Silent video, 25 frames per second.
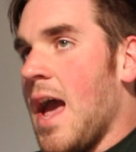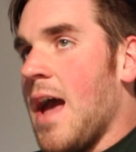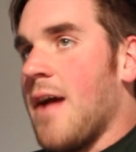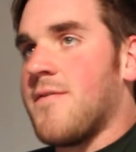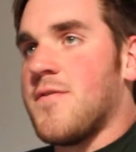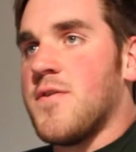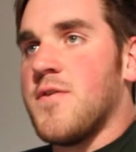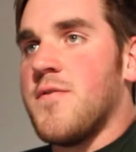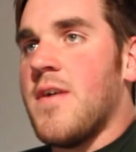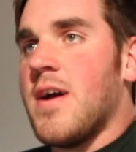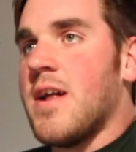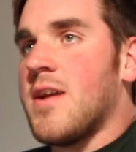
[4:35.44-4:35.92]

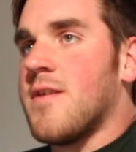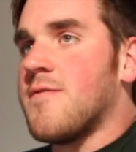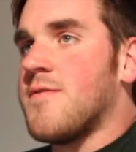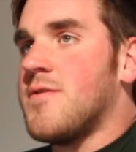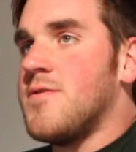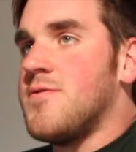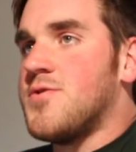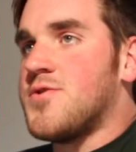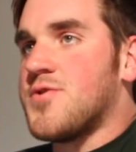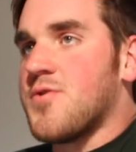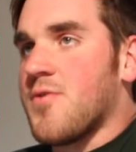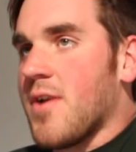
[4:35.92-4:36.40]
after you've had a
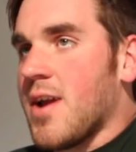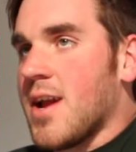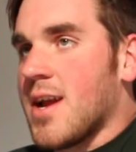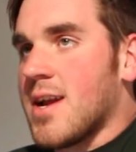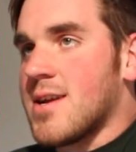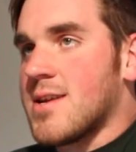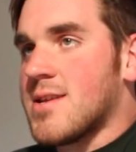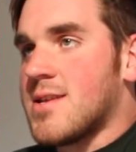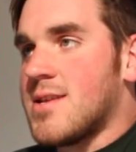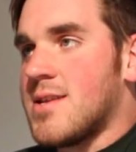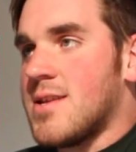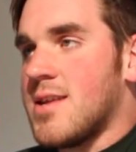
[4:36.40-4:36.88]
few
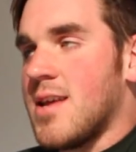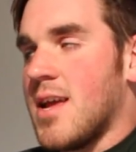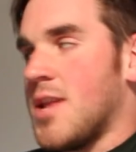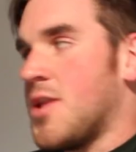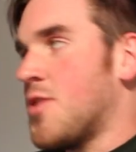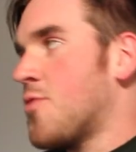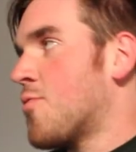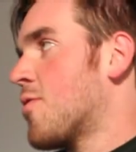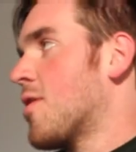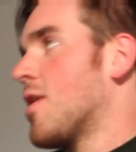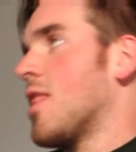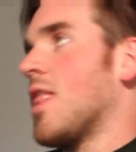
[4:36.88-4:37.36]
drinks
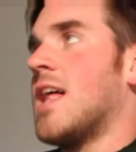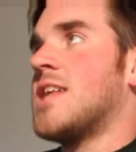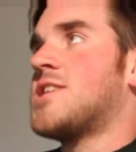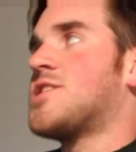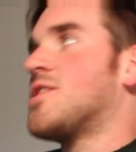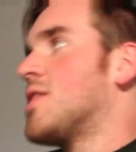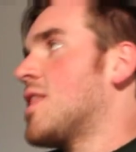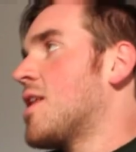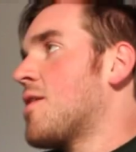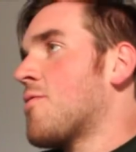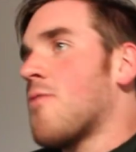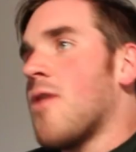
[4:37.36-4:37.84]
and you were
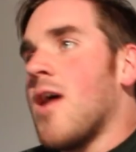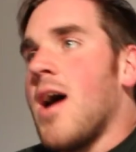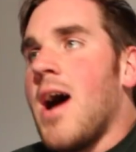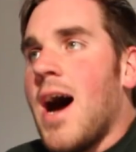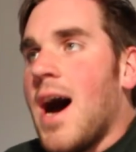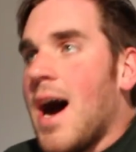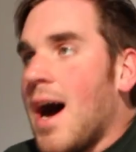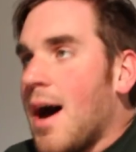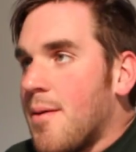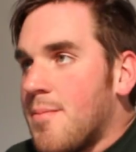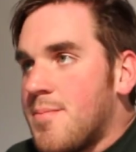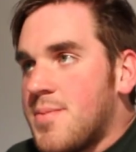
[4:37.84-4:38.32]
allegedly
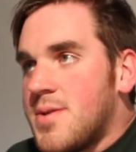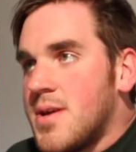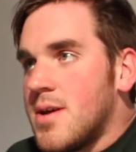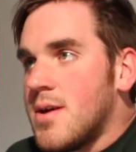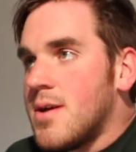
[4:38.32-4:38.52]
robbed.